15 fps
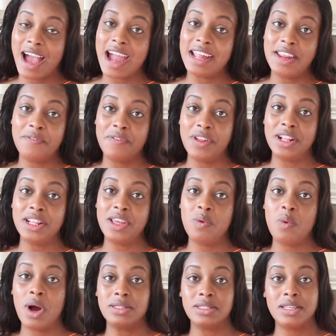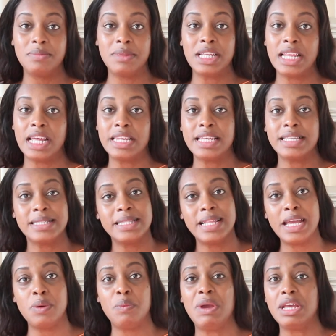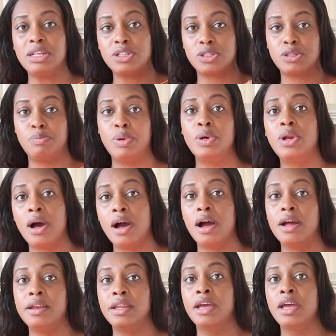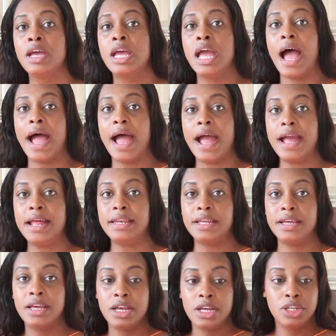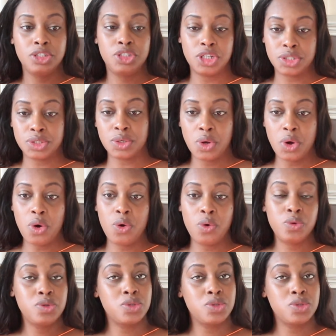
I definitely want something like this, lightweight, just to put on and just to go.